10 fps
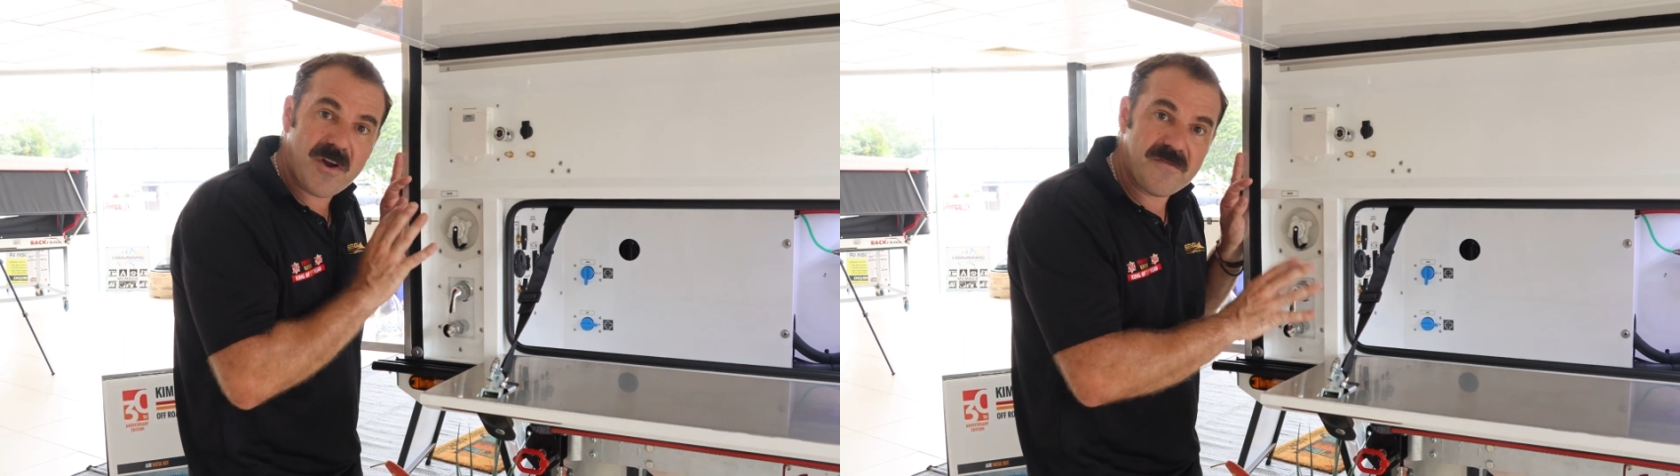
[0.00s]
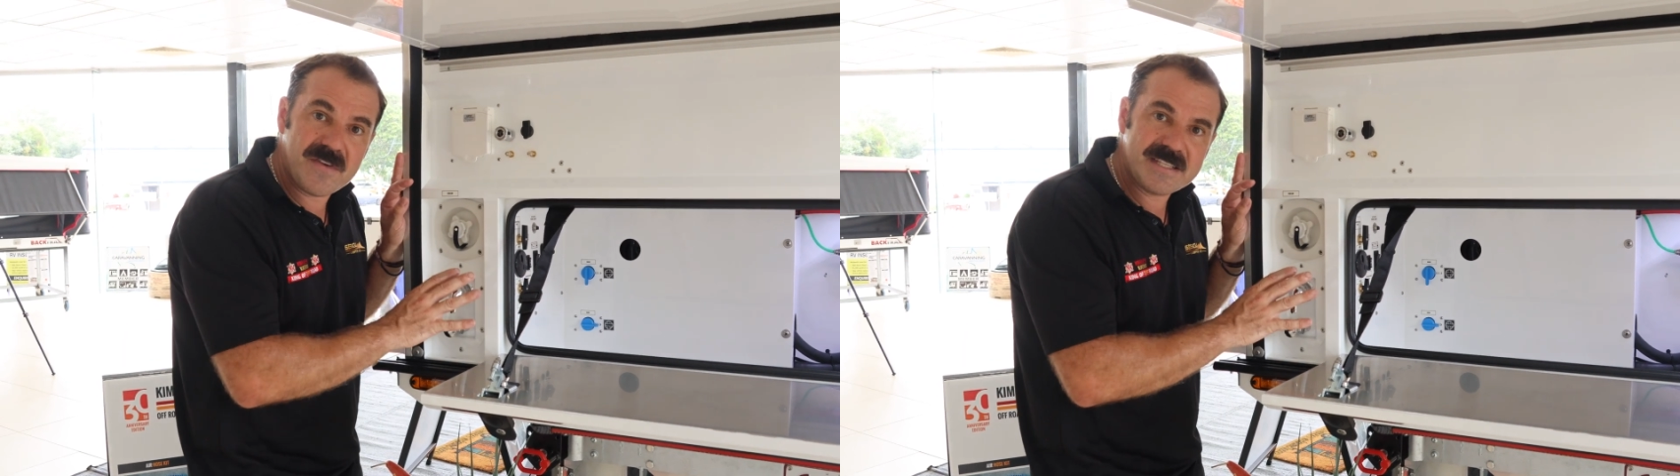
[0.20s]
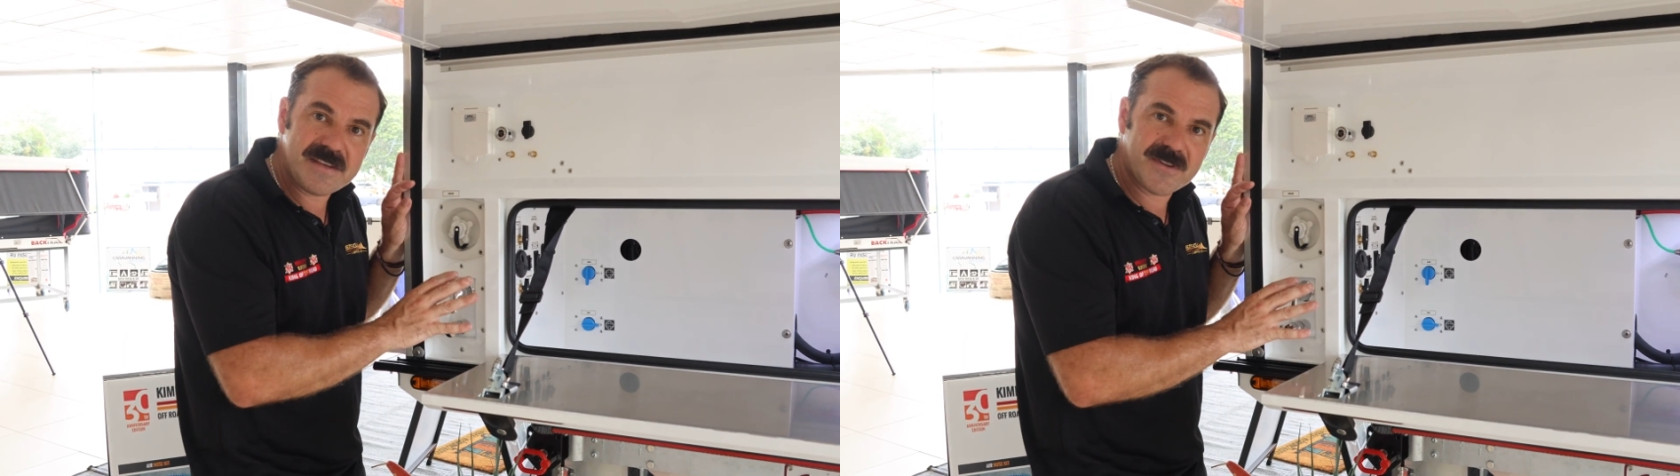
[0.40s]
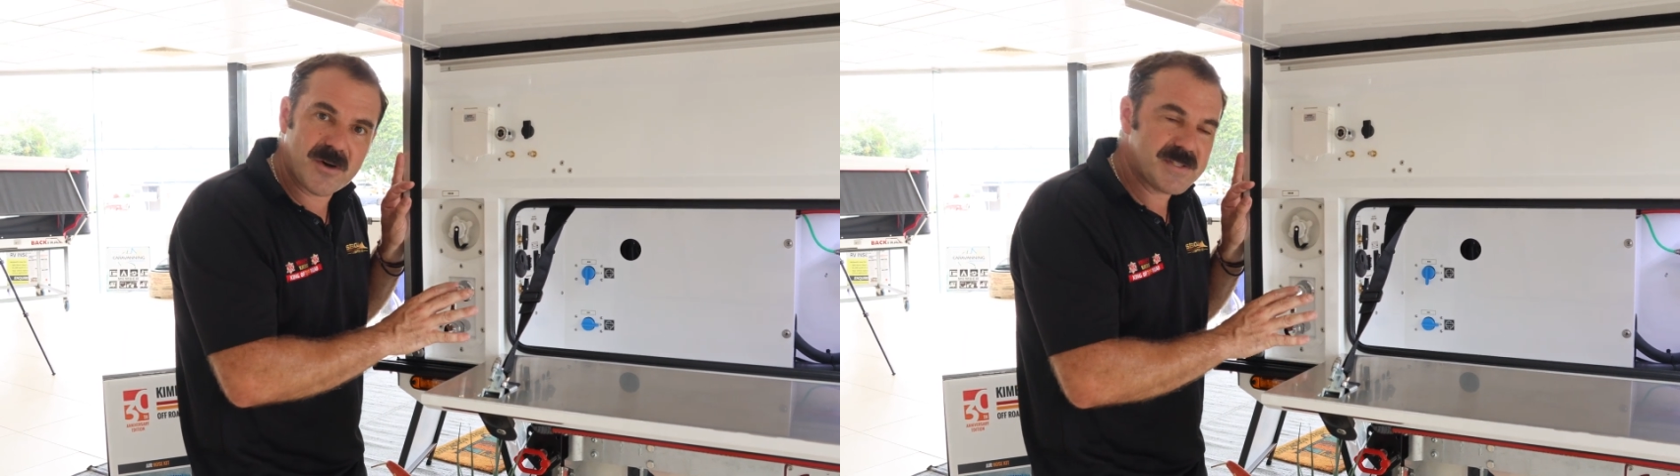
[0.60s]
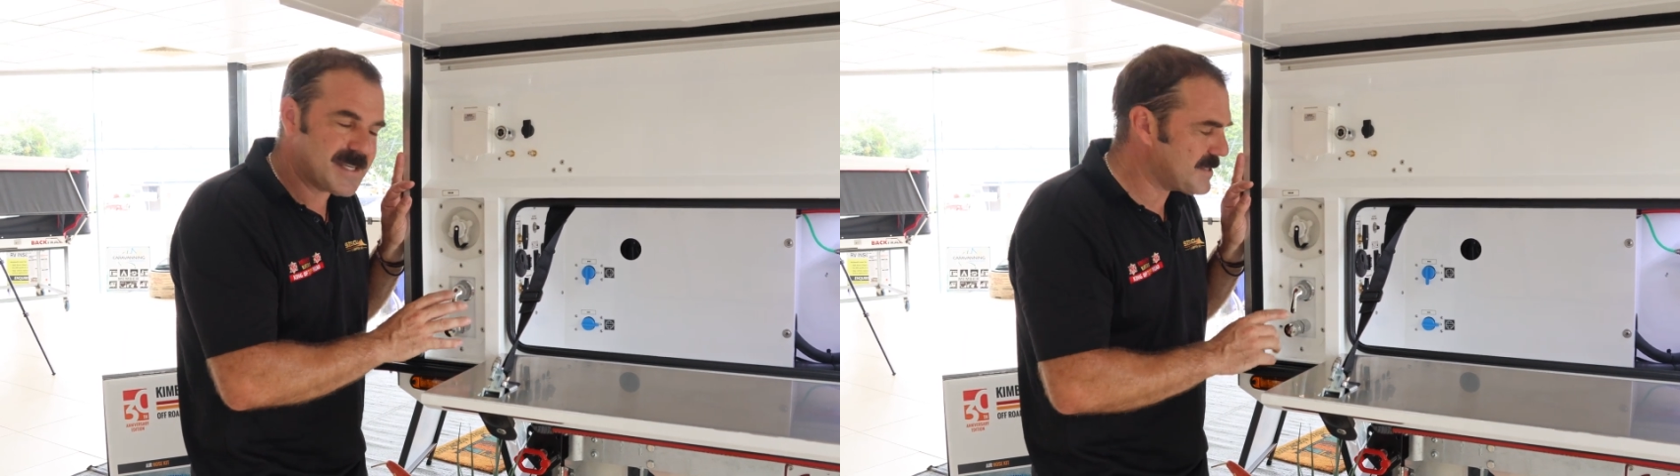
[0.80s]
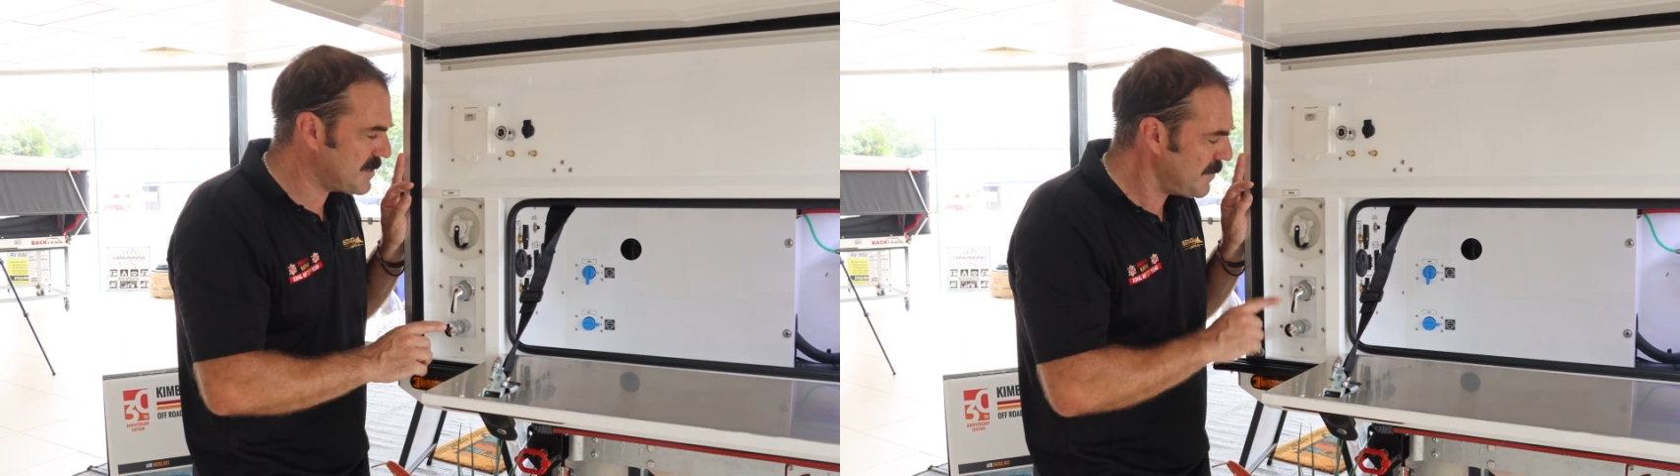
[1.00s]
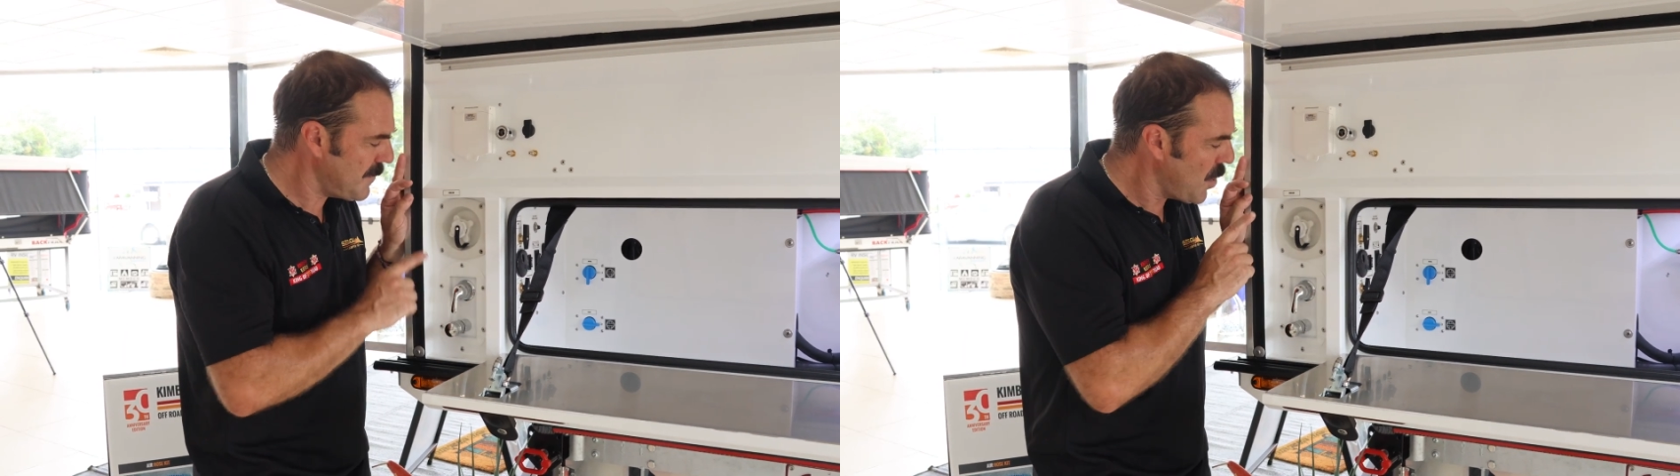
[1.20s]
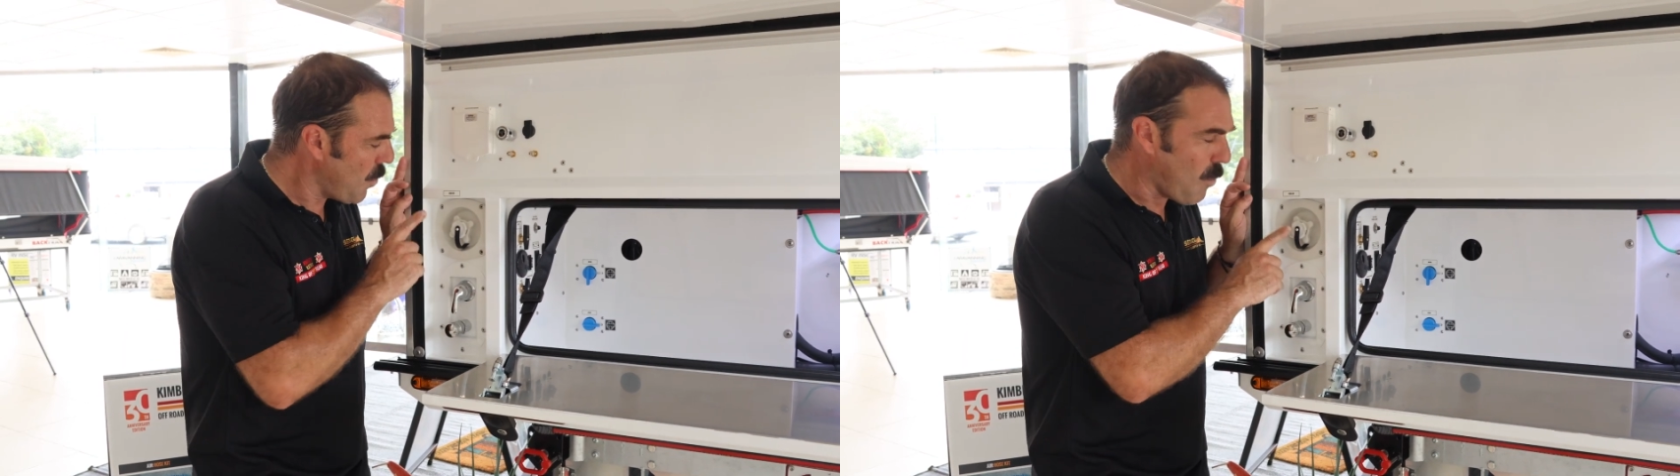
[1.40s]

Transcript: our VisiFlow system,